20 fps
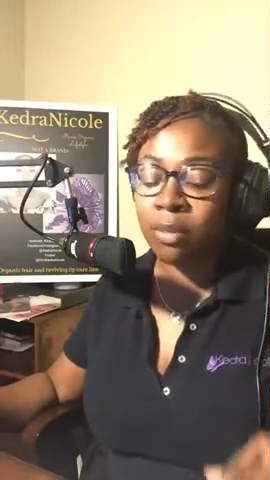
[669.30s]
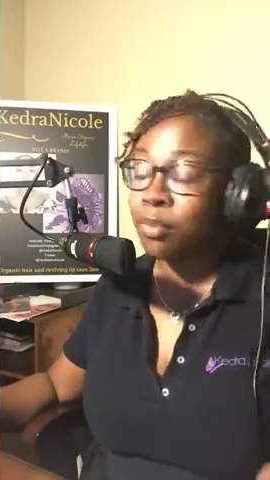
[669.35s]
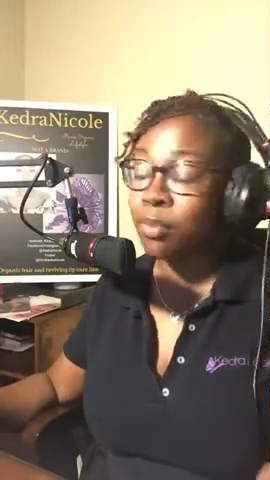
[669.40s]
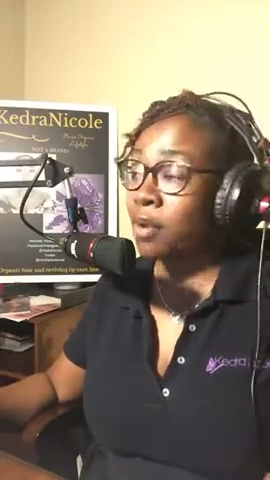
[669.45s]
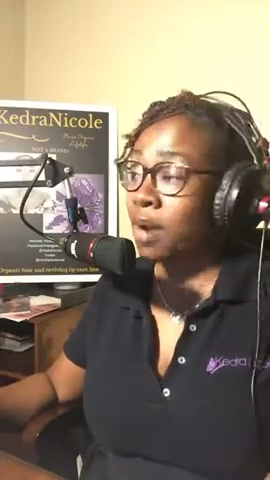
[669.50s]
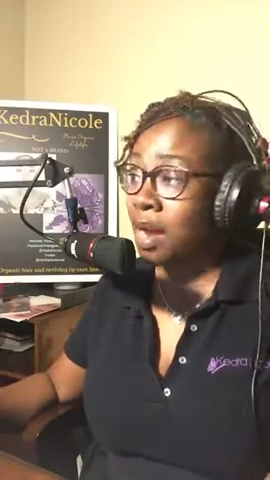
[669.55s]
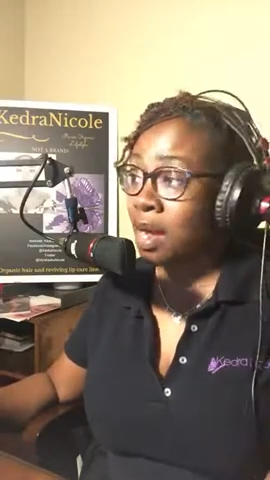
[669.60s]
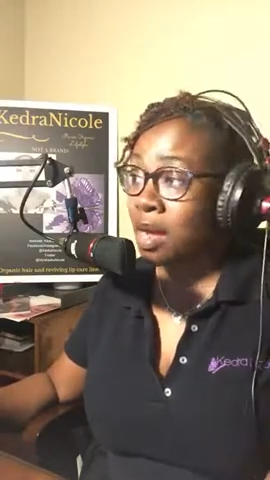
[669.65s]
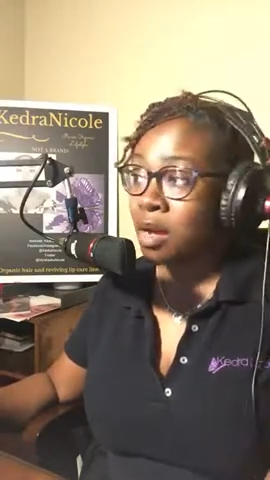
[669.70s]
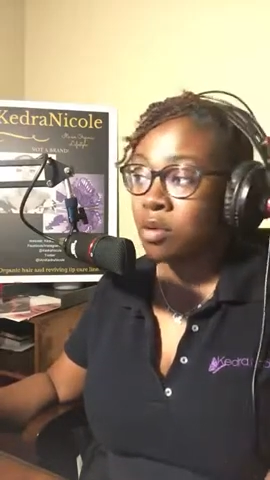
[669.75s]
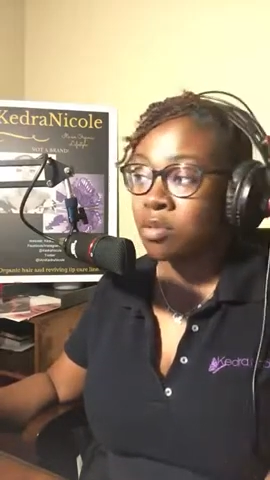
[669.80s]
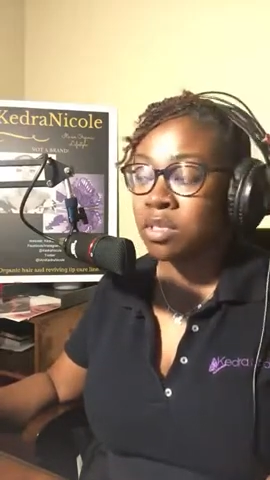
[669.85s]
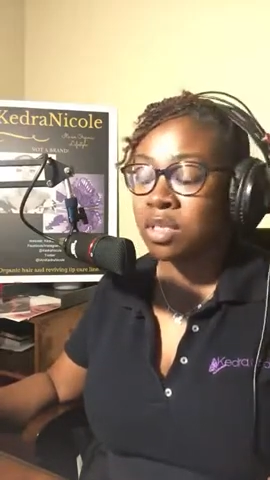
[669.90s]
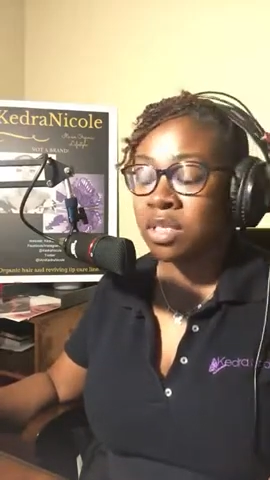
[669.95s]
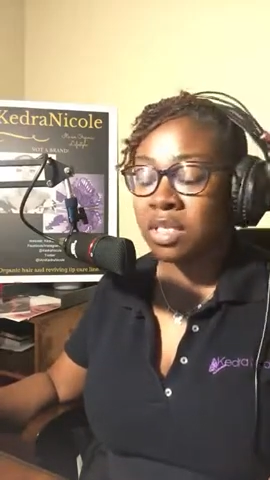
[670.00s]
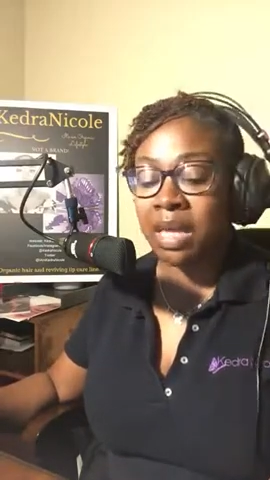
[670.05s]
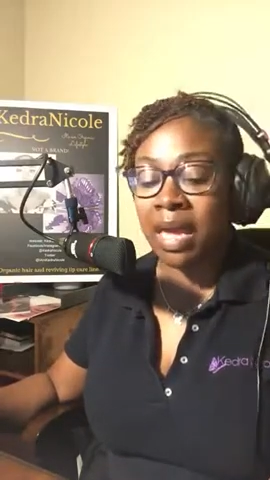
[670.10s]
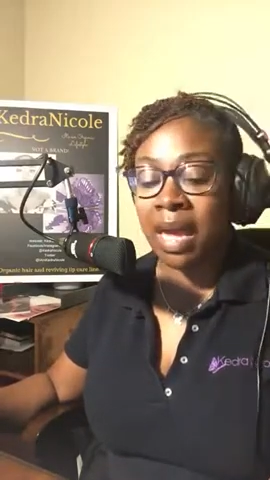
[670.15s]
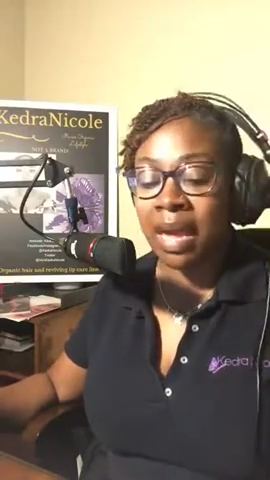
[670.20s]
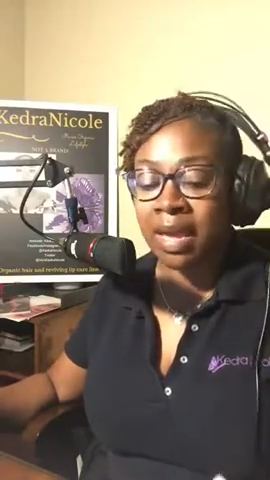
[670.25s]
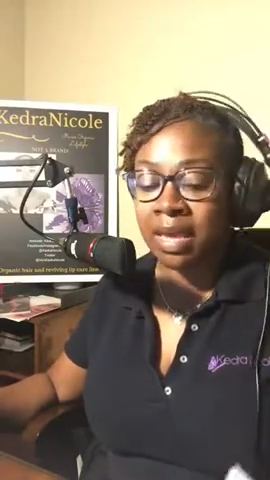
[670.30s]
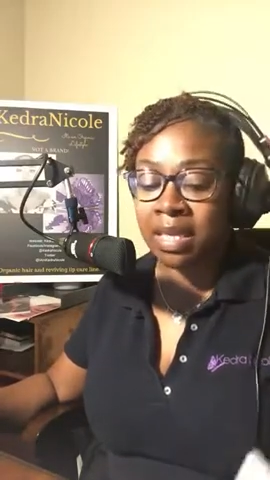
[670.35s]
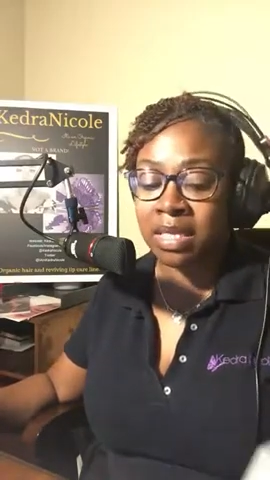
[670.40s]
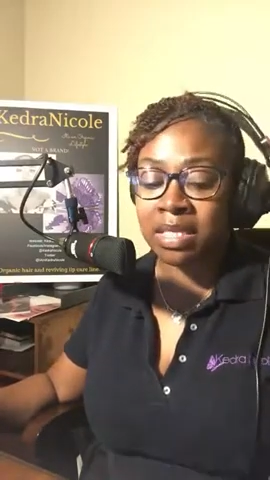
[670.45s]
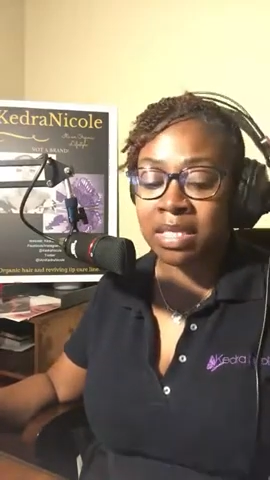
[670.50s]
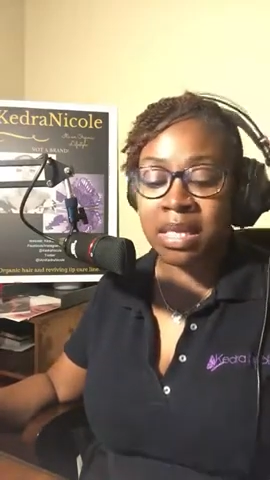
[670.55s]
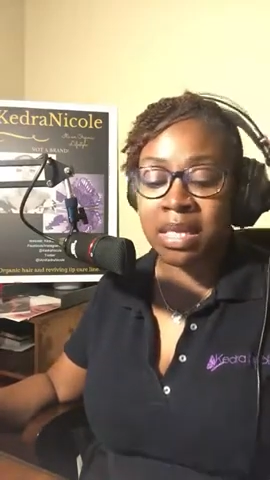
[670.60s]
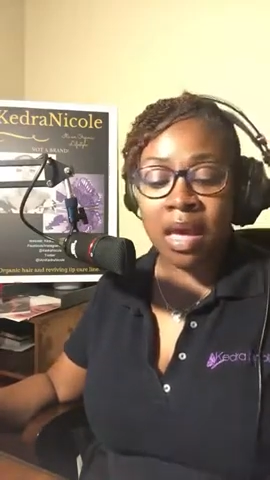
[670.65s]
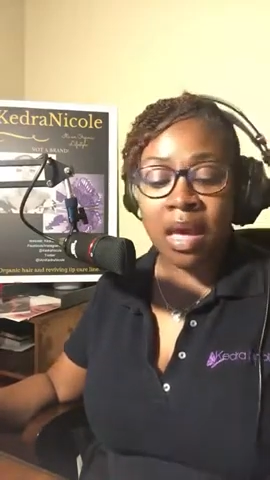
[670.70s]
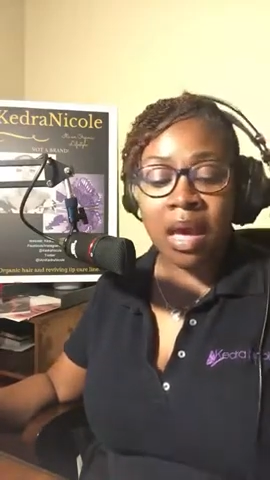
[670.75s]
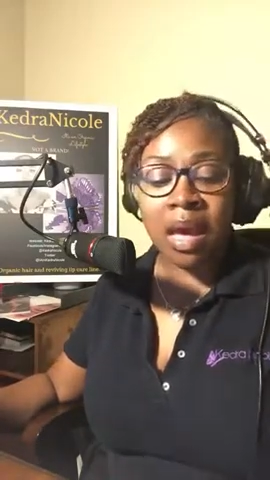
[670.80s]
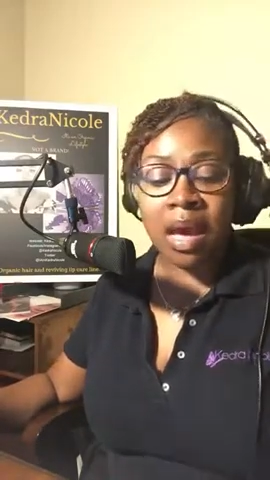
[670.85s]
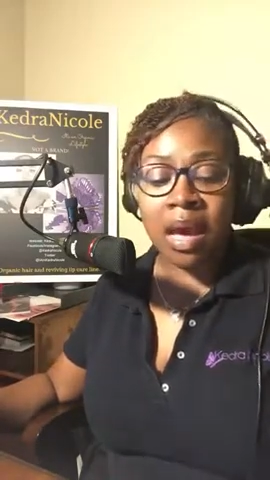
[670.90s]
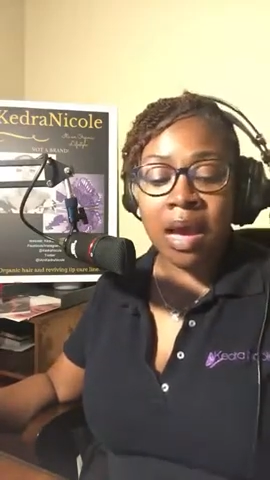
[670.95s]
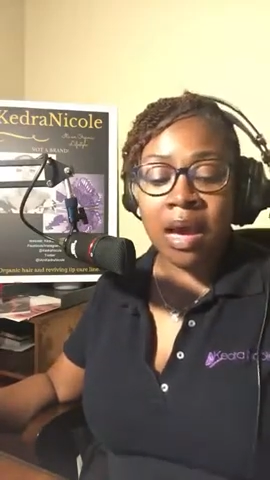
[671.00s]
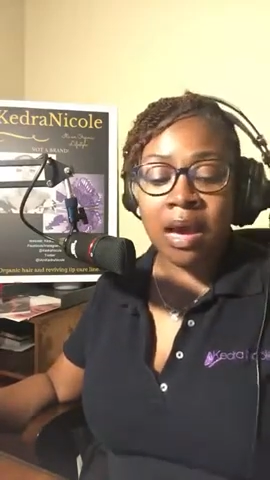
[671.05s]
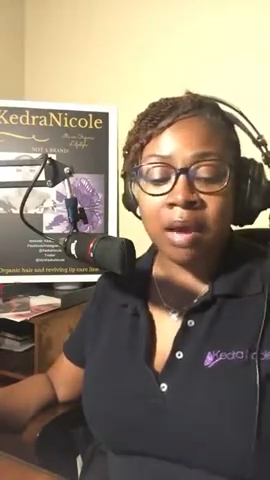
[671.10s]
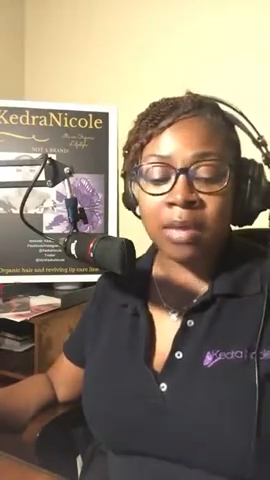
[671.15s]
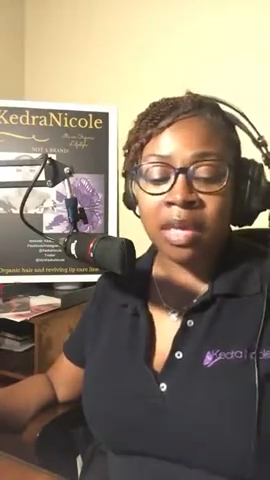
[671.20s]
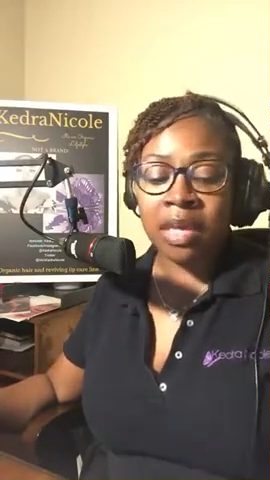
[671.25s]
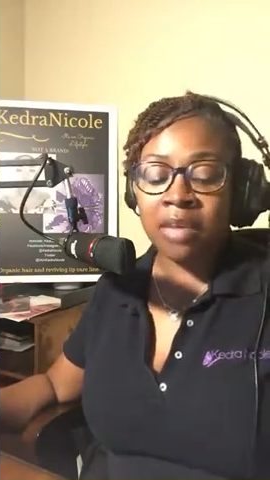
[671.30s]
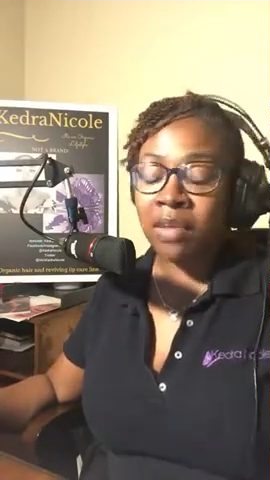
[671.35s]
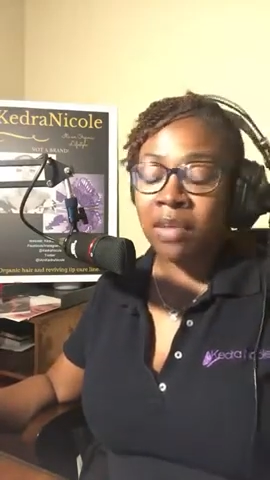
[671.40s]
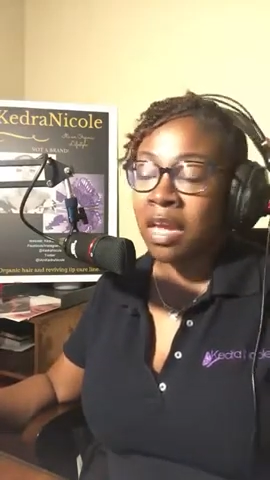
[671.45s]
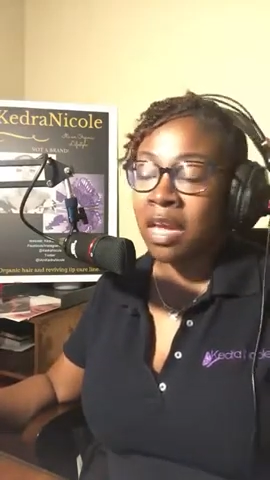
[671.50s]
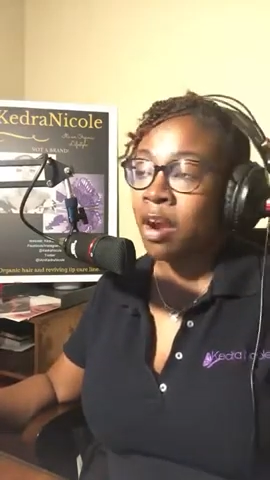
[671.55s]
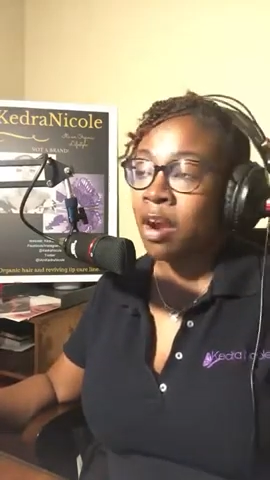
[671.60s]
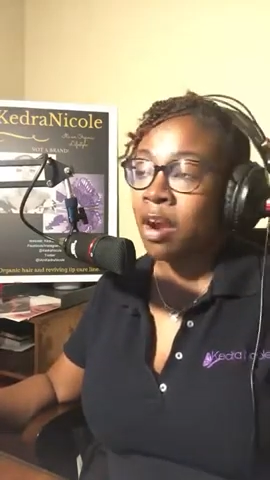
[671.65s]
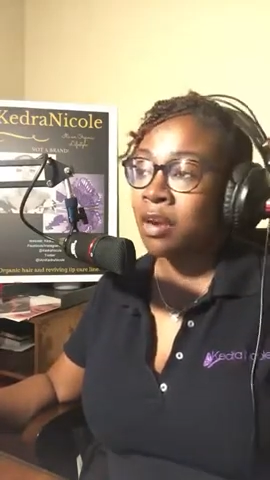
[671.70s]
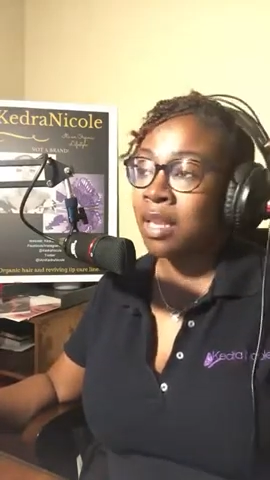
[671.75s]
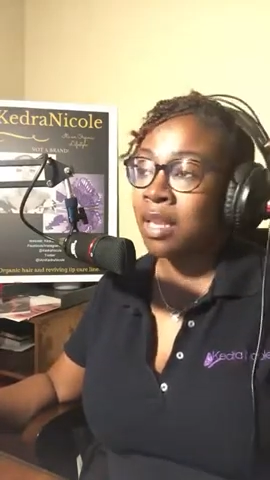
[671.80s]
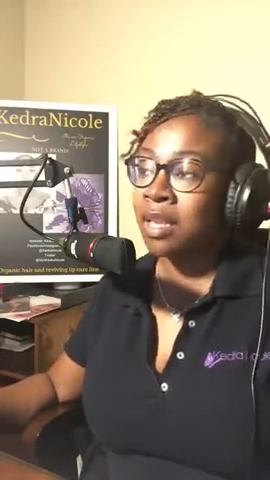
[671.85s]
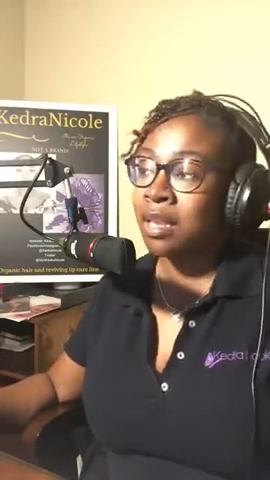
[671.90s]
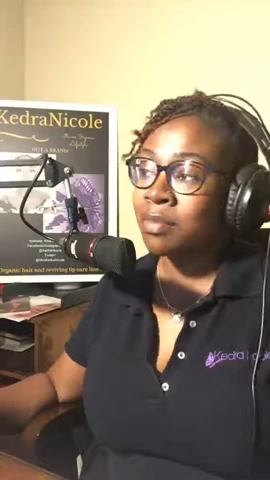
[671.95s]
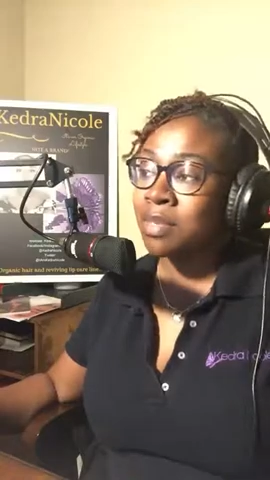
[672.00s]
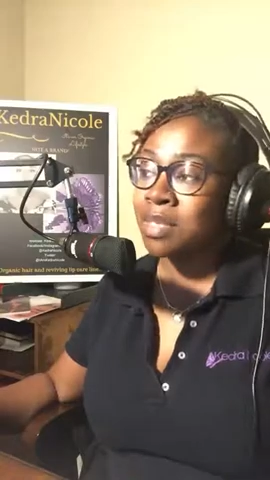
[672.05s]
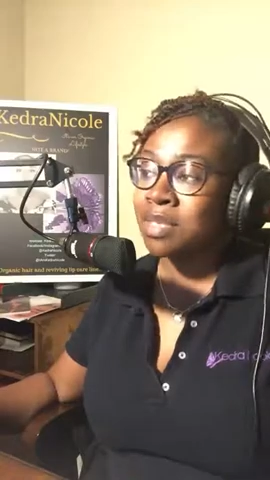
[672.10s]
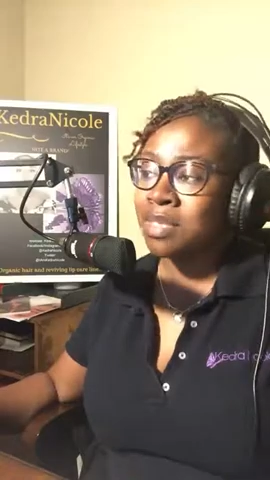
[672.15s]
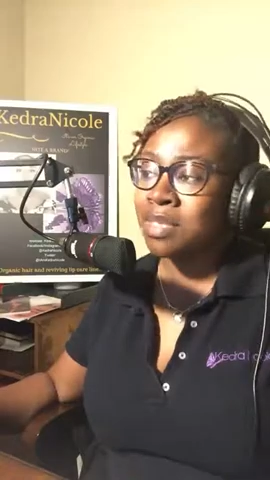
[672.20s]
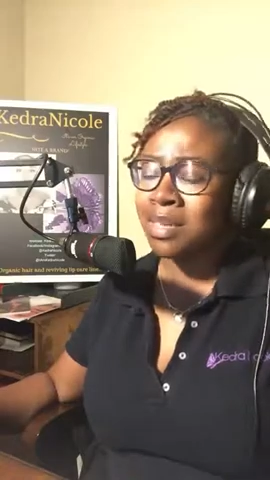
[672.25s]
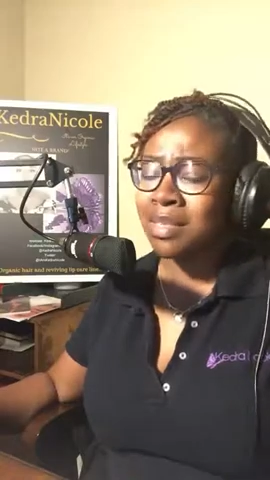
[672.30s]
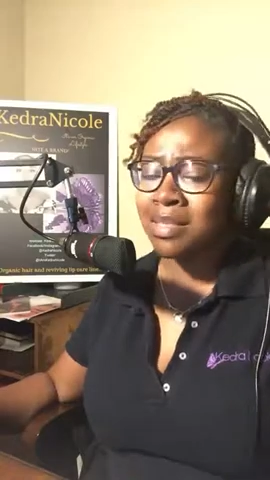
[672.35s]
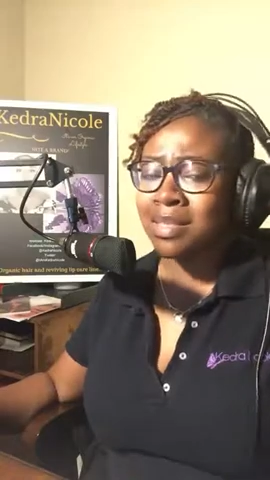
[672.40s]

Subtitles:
Brown's case, giving her clemency.